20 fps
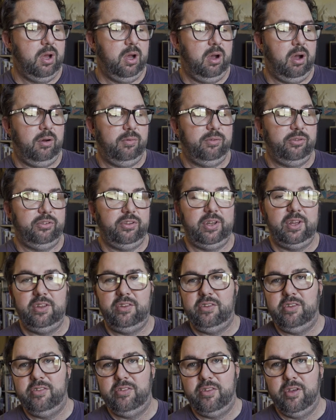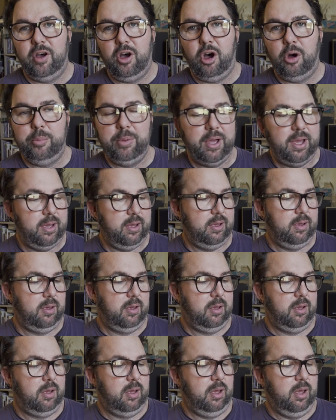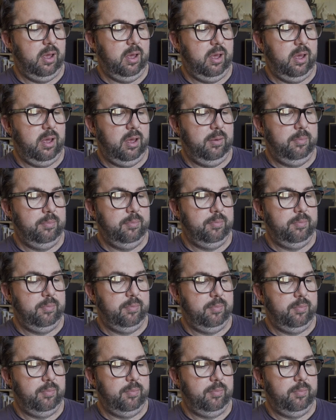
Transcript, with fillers: Obviously this is The Hobbit. Um,